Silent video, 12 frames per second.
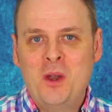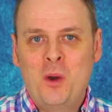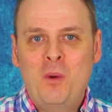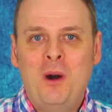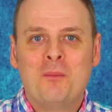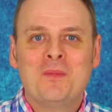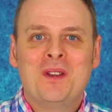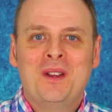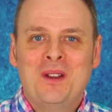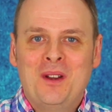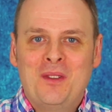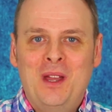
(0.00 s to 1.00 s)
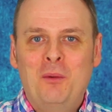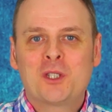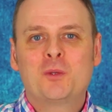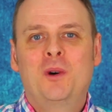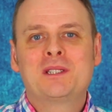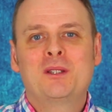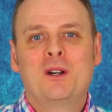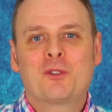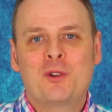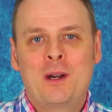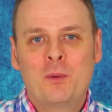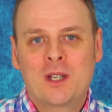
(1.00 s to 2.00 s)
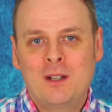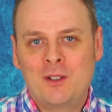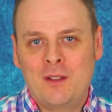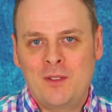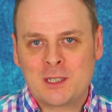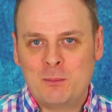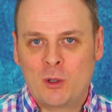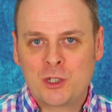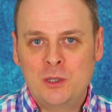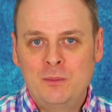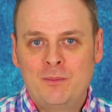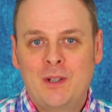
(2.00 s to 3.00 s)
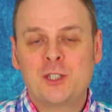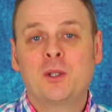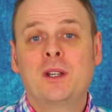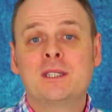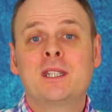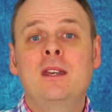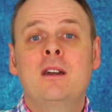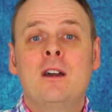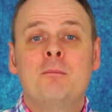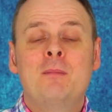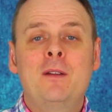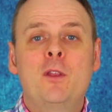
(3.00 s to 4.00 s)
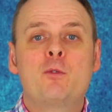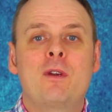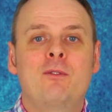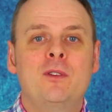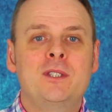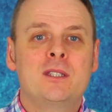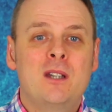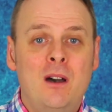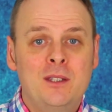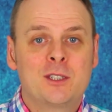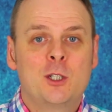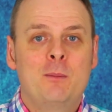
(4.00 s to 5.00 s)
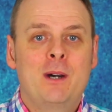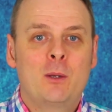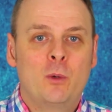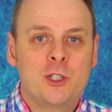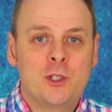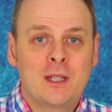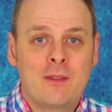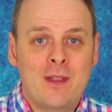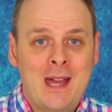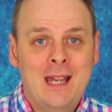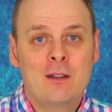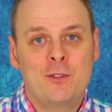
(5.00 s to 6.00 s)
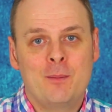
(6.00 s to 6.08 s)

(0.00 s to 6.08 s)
Well, that was quite a lot of ground we covered in this module. As you can see, method references aren't so bad once you get the hang of